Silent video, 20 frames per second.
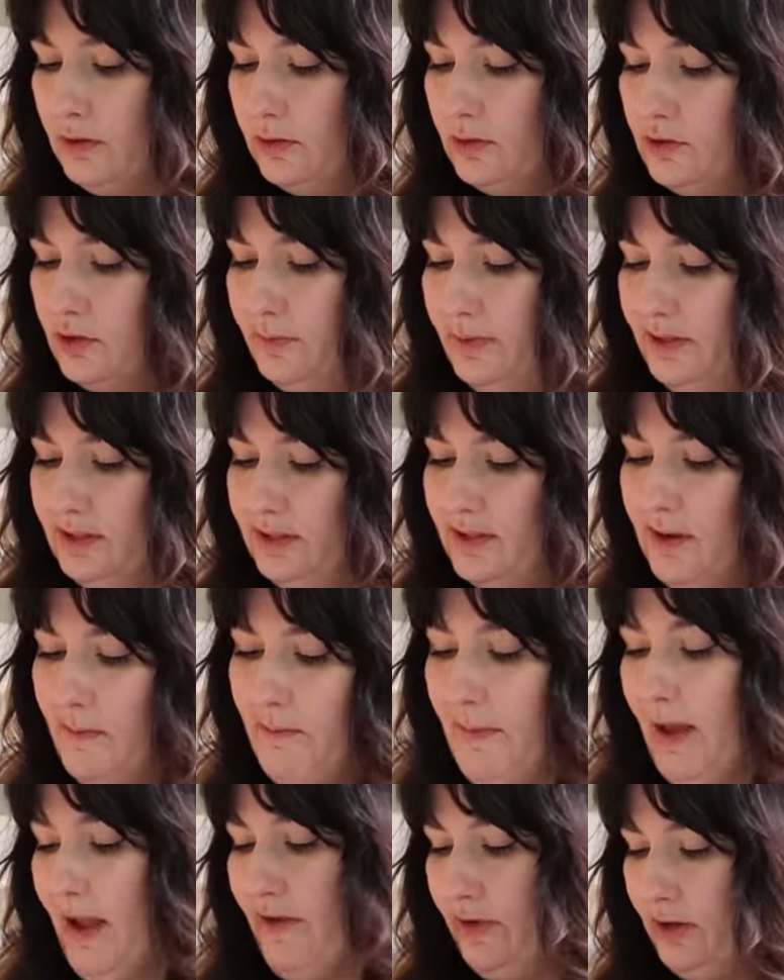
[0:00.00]
She'll be
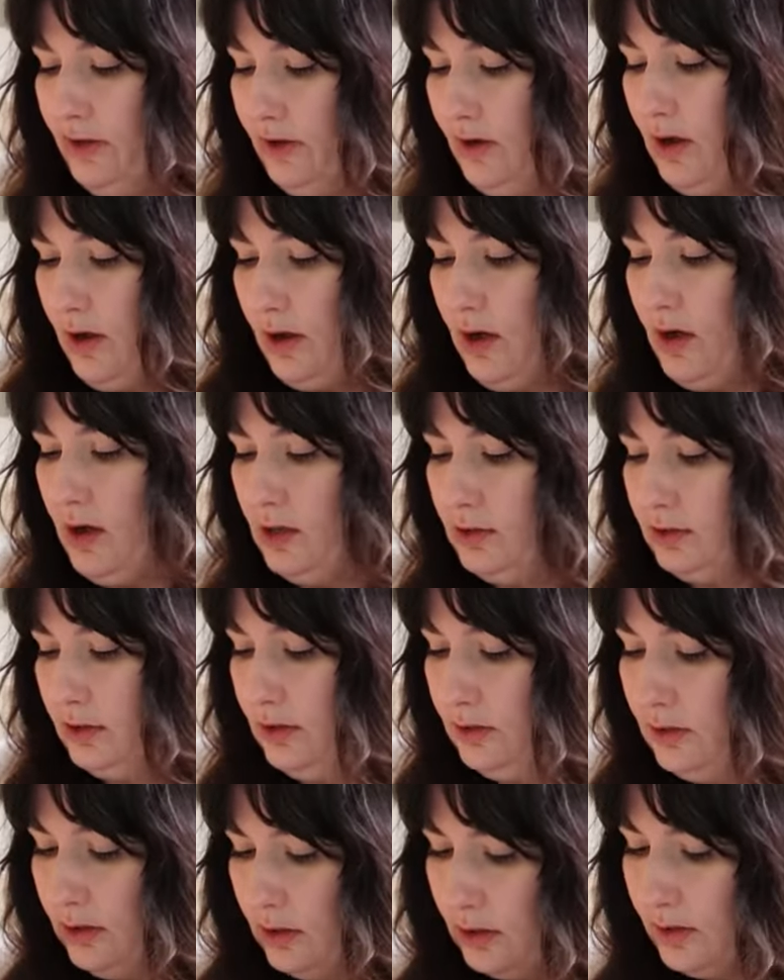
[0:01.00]
sunbathing in our
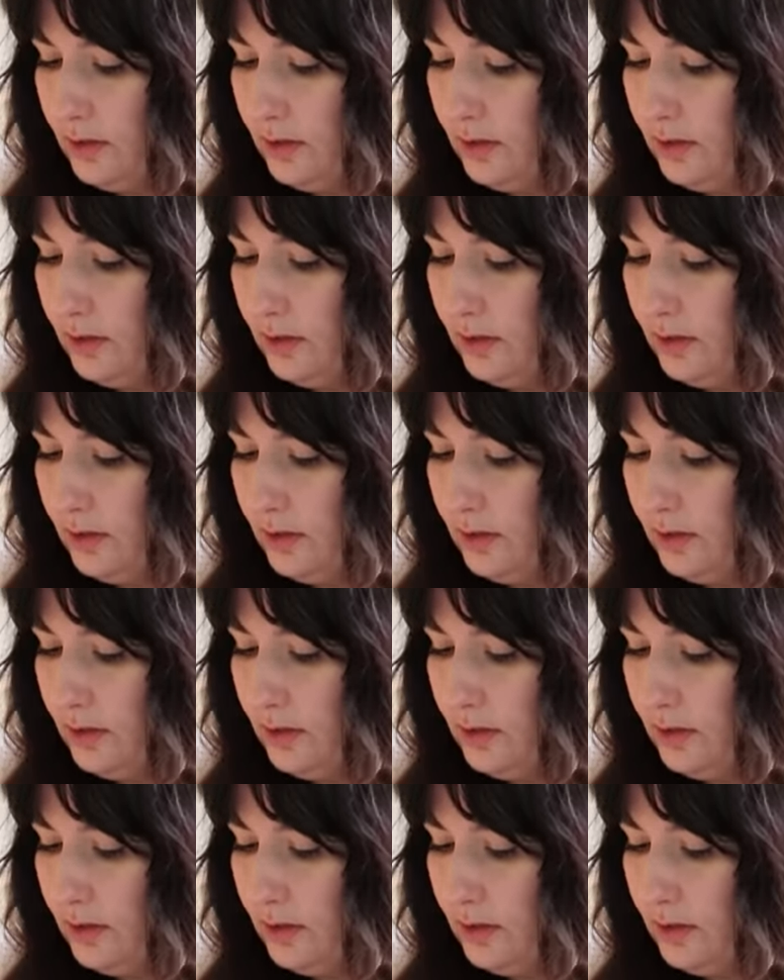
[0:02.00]
garden.